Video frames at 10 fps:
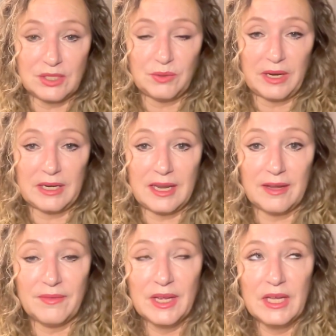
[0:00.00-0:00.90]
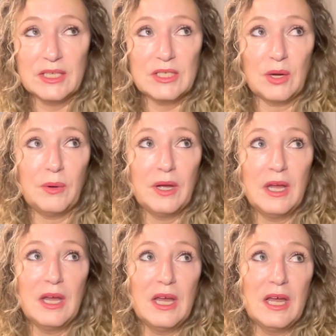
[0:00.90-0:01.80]
that you can give. So
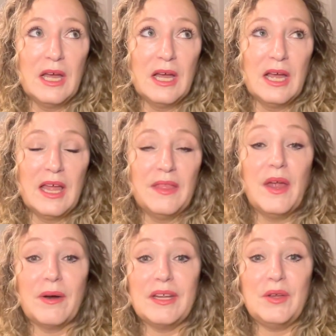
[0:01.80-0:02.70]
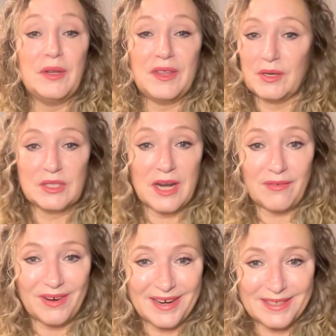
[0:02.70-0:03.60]
there, you, there is
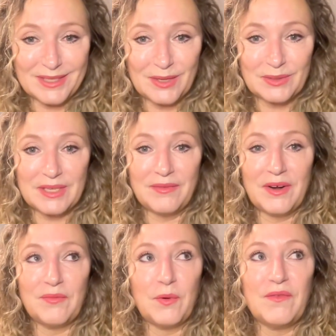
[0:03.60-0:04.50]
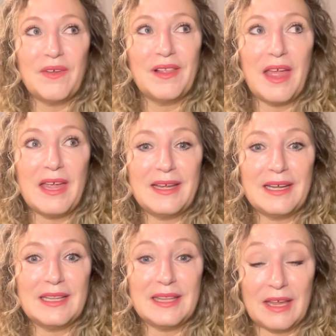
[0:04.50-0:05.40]
never an excuse, even if we feel
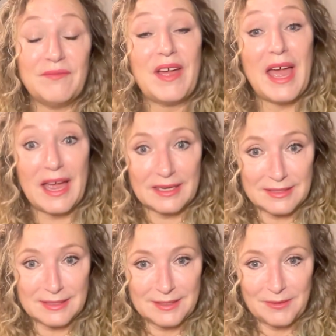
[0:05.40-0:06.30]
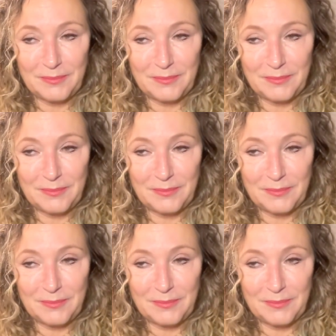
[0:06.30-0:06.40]
like, in fact,